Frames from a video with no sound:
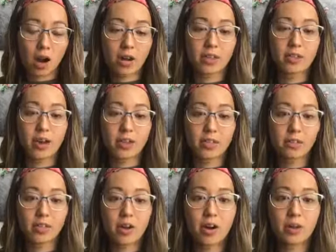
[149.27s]
underactive
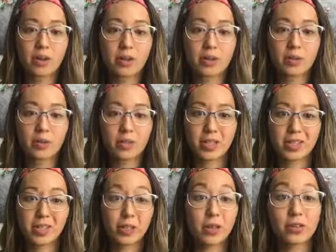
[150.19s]
thyroid
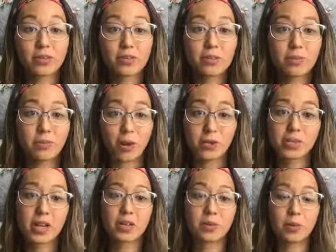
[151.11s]
because a lot of
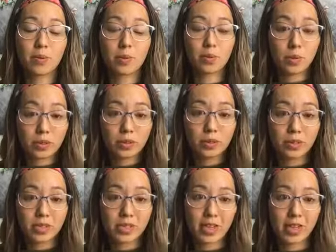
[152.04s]
postnatal women will
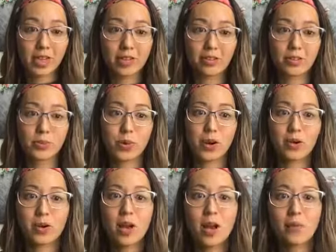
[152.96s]
lose their hair as
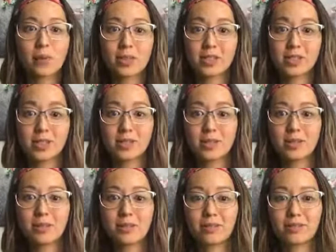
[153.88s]
well. But it's just
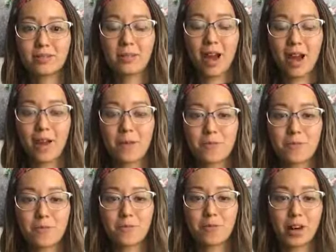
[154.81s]

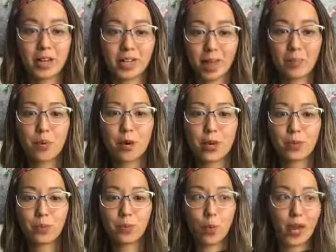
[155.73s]
finding that point
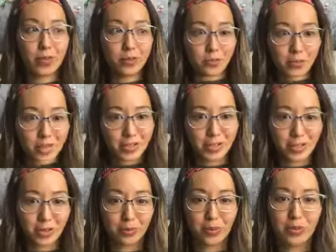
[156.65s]
when you're meant to
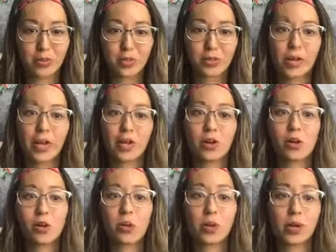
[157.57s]
stop losing your hair
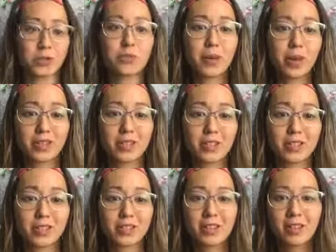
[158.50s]
or when too much
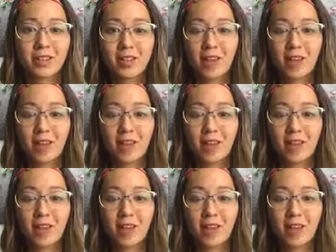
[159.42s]
is